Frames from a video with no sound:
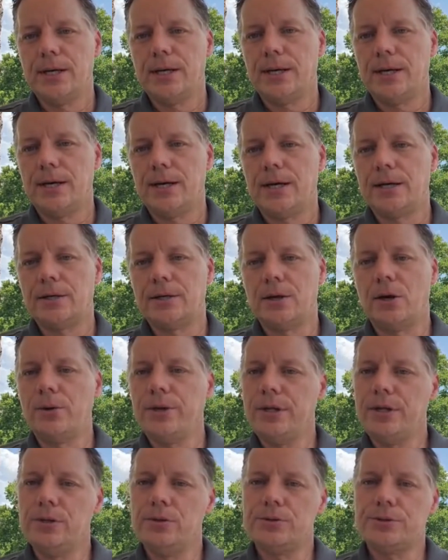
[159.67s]
uh, go
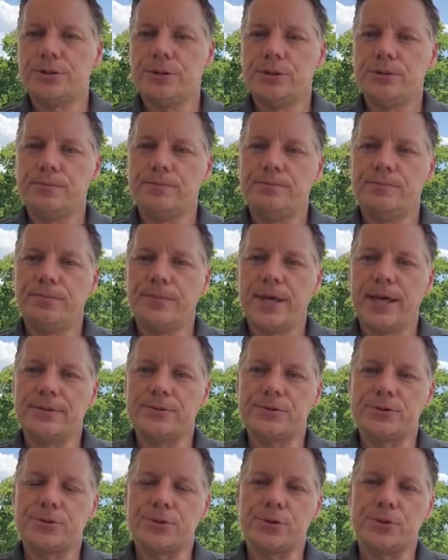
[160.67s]
to YouTube
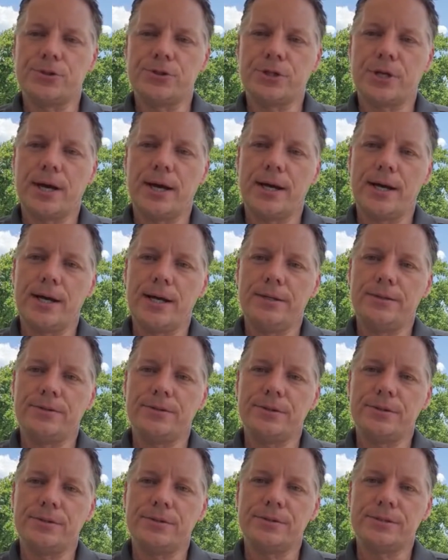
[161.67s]
and search on
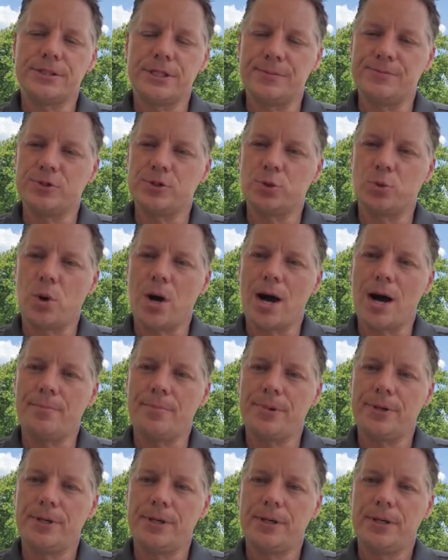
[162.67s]
SimSwap
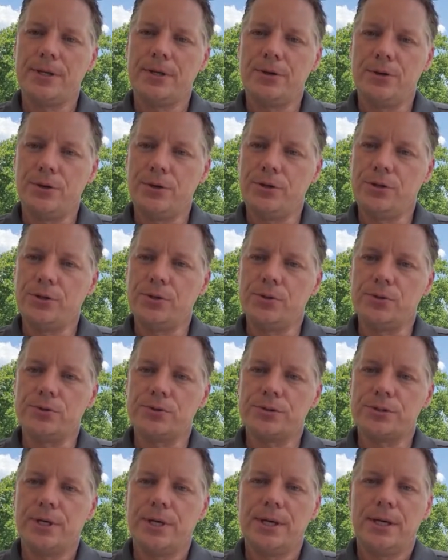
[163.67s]

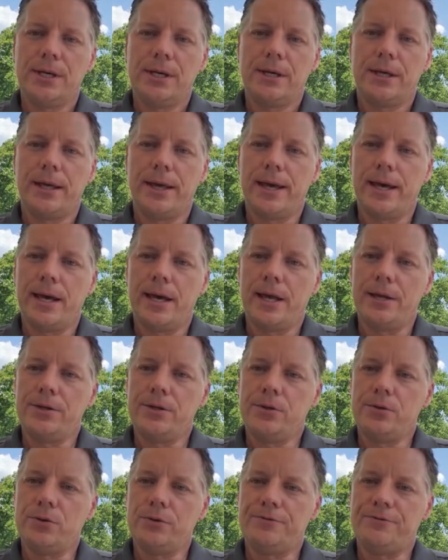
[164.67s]
News. And
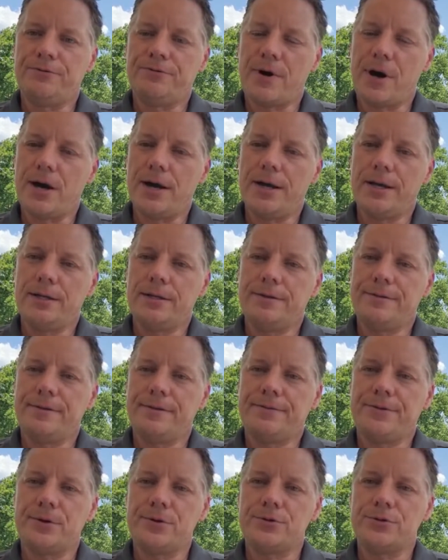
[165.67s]
you'll find
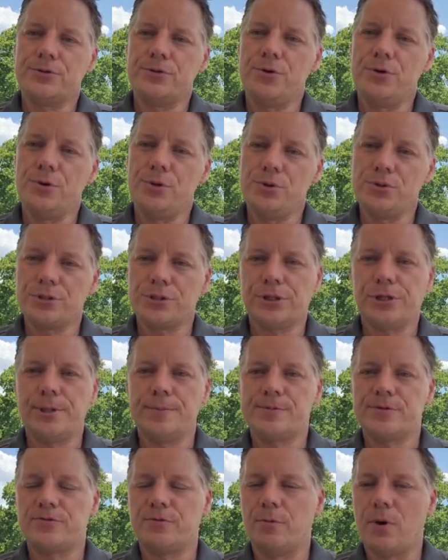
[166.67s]
that there's news
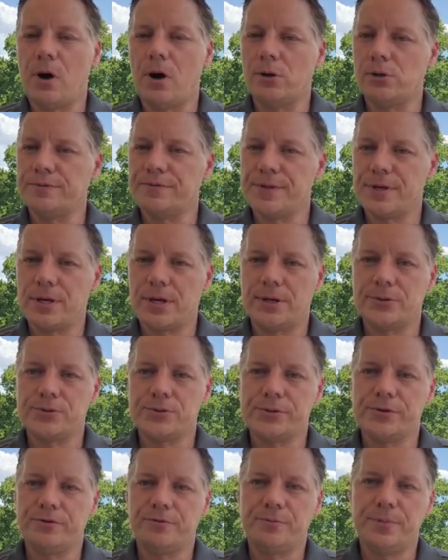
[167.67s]
clips from all over the
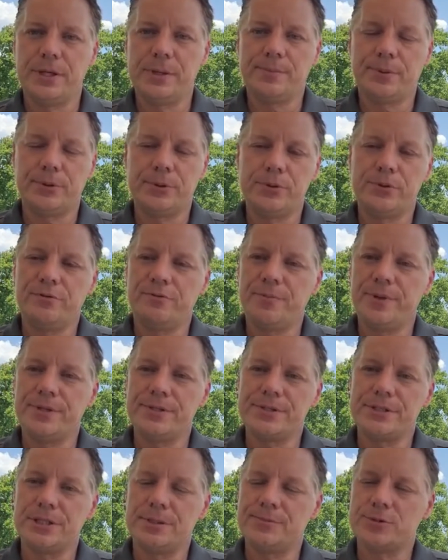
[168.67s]
country of people who have been
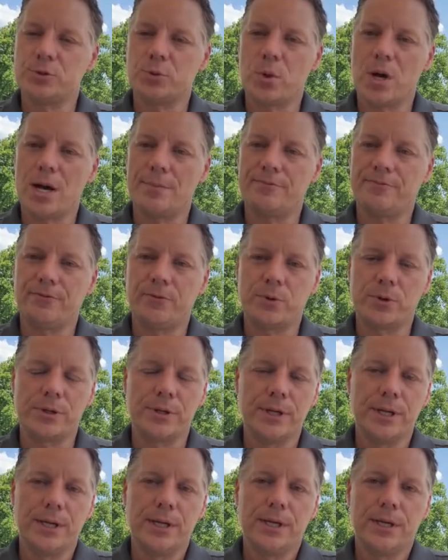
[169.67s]
SimSwap for
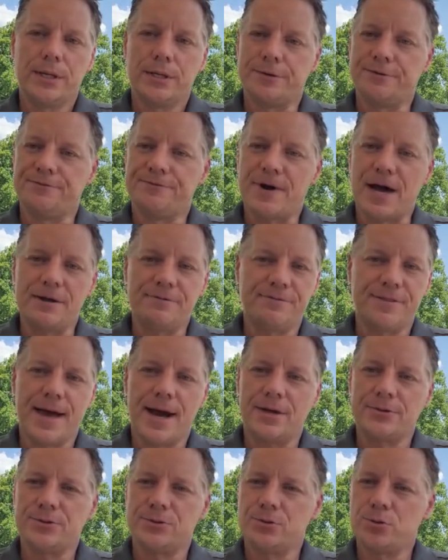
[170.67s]
you know,
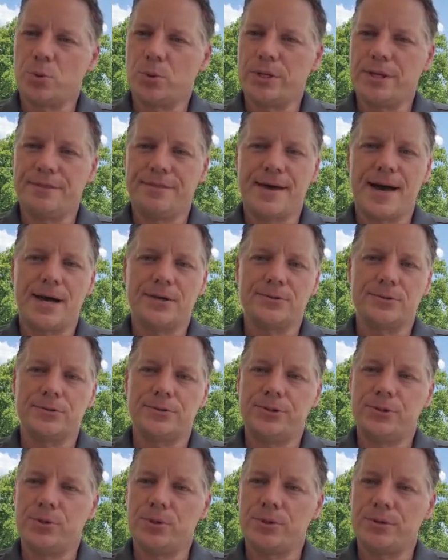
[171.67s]
$5,000, $20,000,
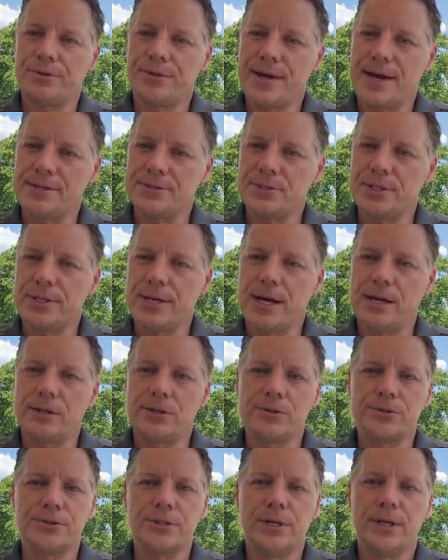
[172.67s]

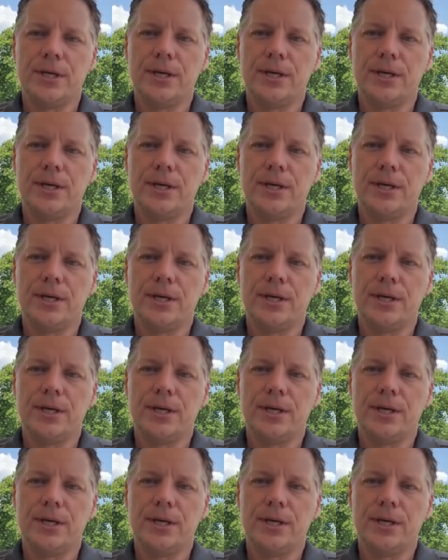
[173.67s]
$200,000.